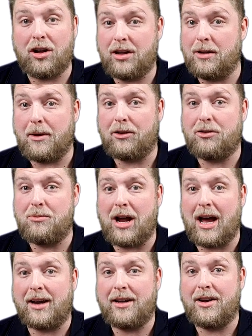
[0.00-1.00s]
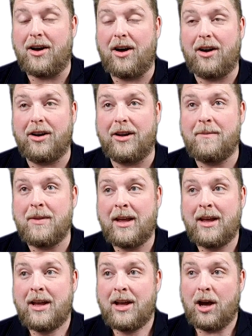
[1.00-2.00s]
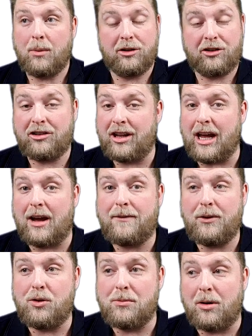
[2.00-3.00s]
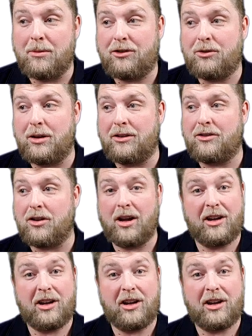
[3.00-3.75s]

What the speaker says: in the bottom right hand corner. And we'll just give that a few moments to install. And it's